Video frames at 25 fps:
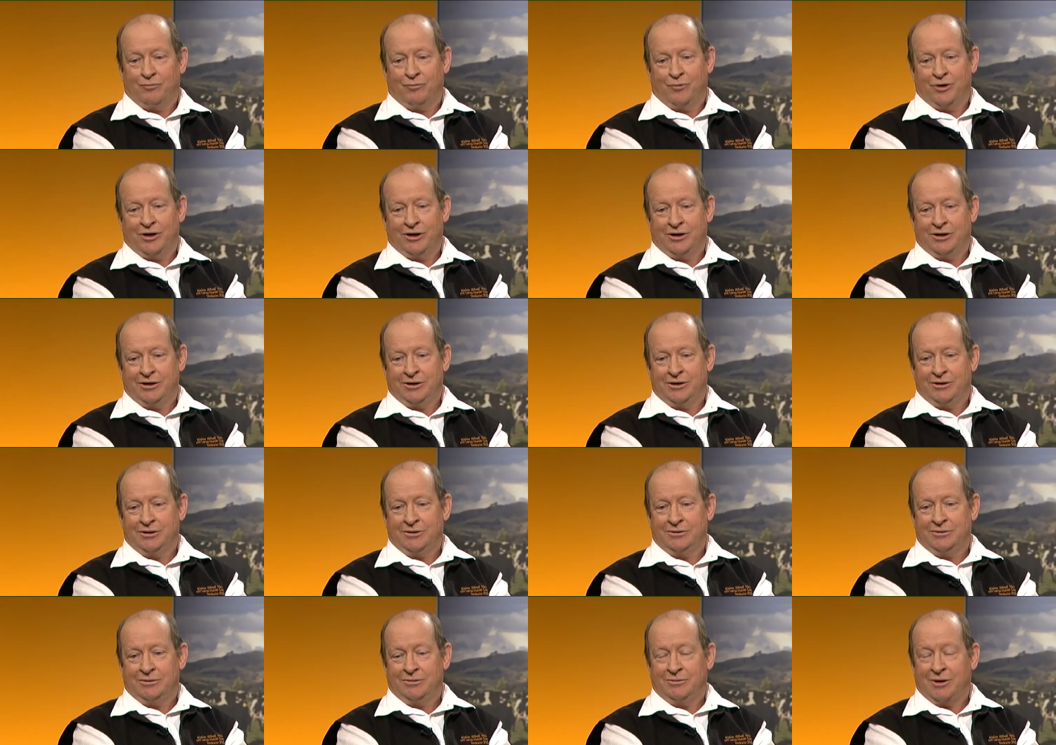
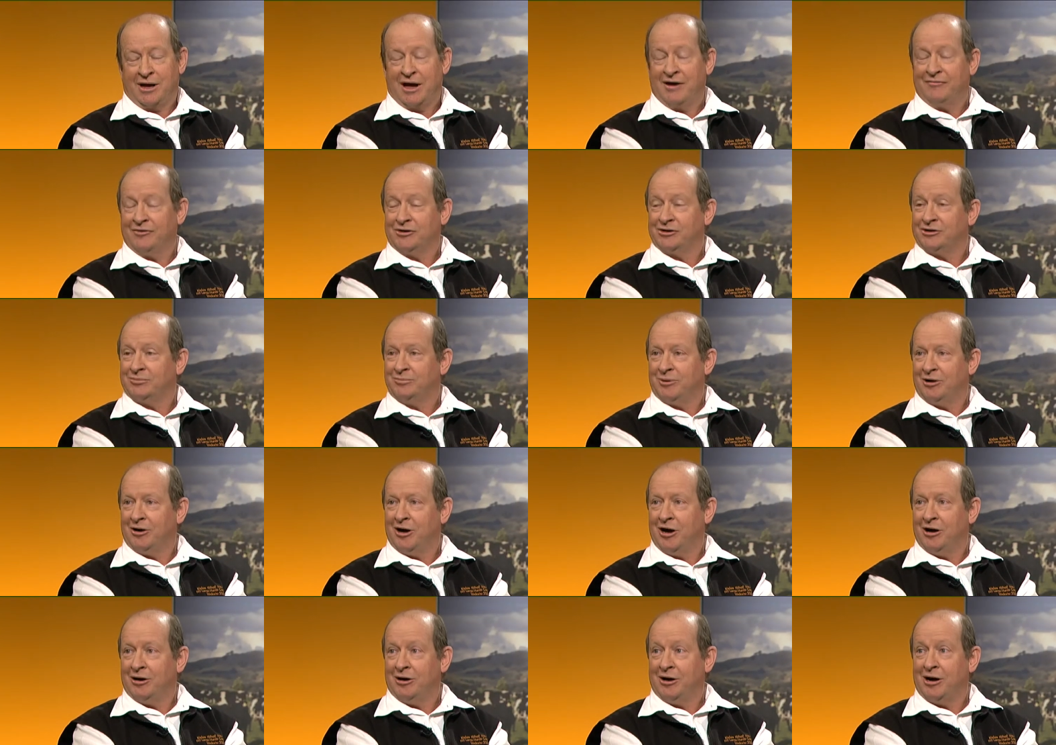we have a
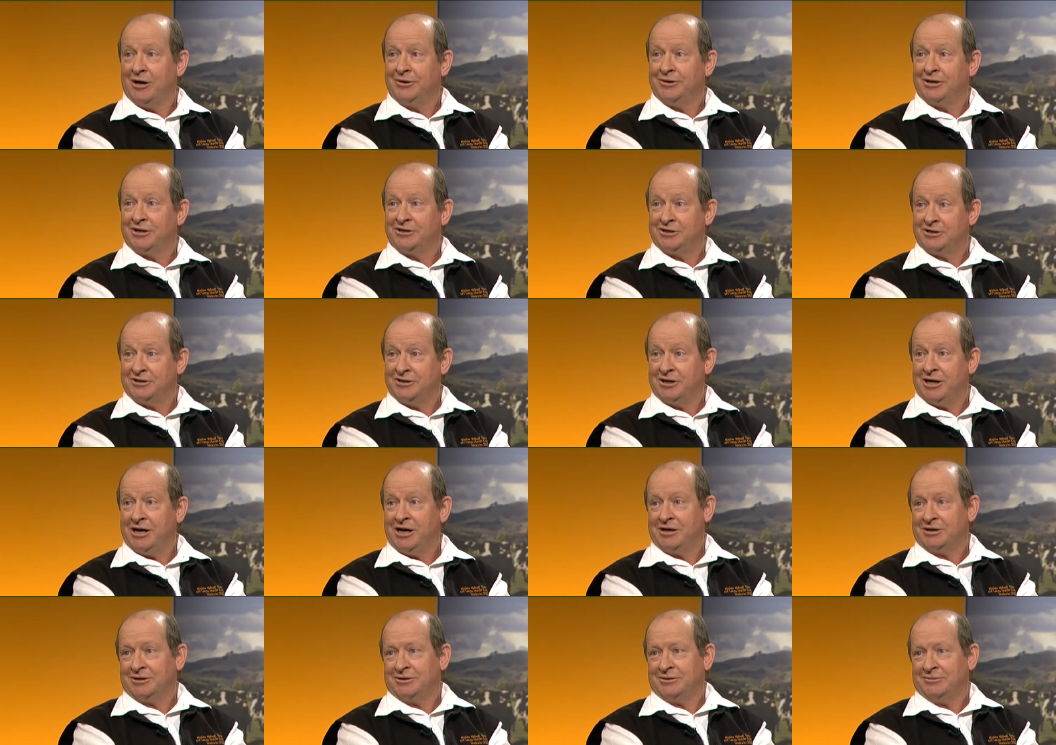supply line that's
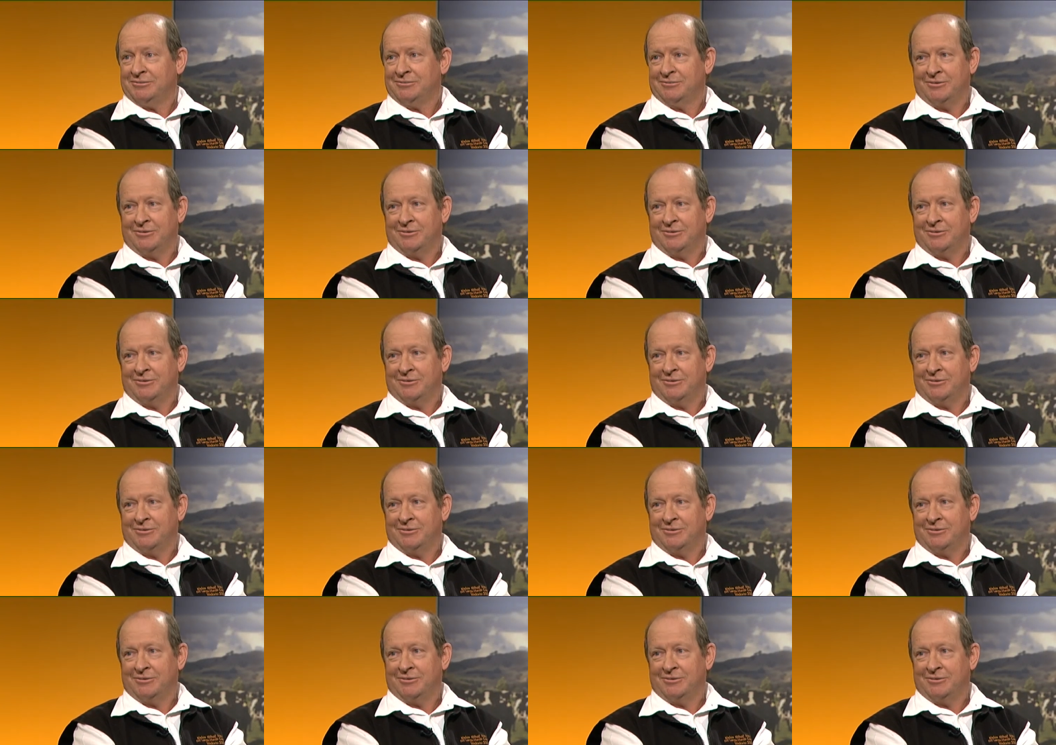intact.